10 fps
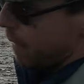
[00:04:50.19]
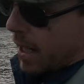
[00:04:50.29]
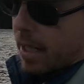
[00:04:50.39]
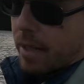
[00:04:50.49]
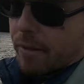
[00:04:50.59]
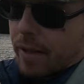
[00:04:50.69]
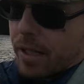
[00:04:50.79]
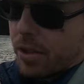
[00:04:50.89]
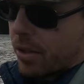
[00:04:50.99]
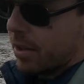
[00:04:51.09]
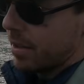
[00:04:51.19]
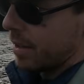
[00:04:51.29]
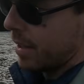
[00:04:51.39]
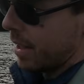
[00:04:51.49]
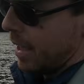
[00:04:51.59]
fighting a fish,
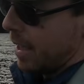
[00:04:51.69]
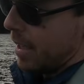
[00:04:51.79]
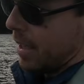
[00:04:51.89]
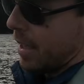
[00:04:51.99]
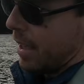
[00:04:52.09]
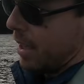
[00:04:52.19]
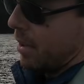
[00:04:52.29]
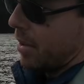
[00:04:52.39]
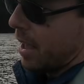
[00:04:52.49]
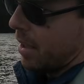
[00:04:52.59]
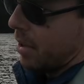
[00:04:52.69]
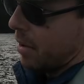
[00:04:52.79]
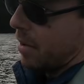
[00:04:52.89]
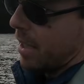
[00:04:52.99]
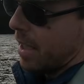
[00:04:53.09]
you tend
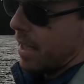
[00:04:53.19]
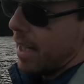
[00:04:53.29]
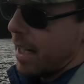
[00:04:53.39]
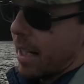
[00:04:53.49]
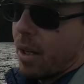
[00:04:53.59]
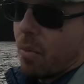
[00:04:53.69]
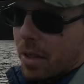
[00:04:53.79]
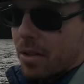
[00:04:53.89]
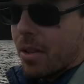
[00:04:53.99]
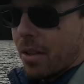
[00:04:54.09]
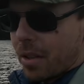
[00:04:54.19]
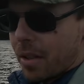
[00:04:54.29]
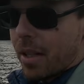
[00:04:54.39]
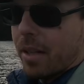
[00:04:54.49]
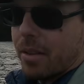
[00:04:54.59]
to, in the end, like once you
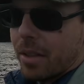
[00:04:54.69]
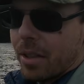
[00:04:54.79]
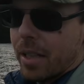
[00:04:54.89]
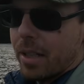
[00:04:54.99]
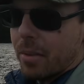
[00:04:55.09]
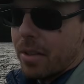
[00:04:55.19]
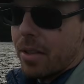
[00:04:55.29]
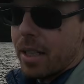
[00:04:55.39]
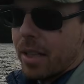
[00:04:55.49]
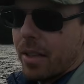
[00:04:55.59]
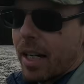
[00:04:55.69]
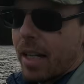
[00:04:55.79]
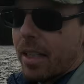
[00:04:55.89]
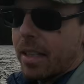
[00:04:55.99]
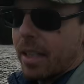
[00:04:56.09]
learn how to do it, once you get good
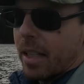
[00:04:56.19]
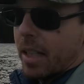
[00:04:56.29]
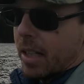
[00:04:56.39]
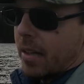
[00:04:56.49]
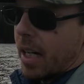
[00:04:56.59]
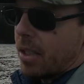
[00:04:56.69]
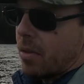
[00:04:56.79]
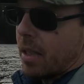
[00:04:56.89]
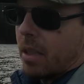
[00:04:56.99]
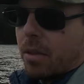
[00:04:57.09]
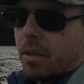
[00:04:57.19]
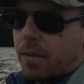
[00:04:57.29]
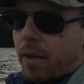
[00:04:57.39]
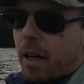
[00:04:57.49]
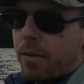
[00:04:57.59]
at it, you actually lose
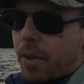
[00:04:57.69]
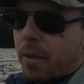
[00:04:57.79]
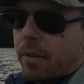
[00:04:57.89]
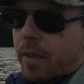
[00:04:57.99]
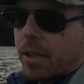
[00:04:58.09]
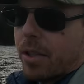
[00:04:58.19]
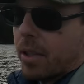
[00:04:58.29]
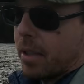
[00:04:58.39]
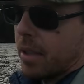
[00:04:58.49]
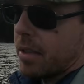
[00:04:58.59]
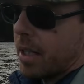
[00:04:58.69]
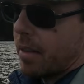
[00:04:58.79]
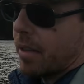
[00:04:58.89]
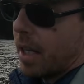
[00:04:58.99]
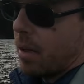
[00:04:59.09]
far fewer fish. There isn't
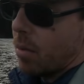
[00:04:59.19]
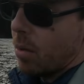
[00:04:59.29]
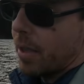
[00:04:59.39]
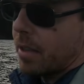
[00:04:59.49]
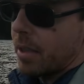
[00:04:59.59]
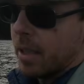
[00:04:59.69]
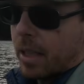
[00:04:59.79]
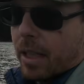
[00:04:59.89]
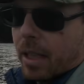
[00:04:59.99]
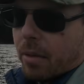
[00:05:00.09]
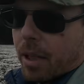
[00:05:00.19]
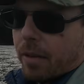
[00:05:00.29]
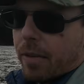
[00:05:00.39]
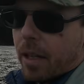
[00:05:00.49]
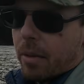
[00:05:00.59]
ever that moment where you're
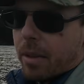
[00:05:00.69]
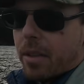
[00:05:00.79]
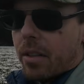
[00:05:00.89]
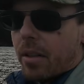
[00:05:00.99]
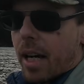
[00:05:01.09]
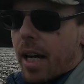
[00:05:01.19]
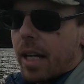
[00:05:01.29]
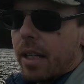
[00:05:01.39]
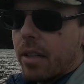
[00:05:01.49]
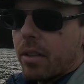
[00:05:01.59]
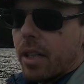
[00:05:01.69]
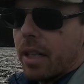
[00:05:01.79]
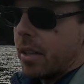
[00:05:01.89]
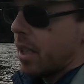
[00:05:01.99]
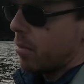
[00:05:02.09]
fiddling with your drag and
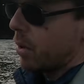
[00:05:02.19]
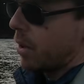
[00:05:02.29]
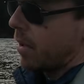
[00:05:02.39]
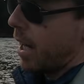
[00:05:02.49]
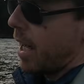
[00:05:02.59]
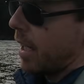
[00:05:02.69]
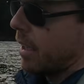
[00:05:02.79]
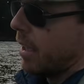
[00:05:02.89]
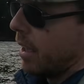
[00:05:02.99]
trying to get more drag,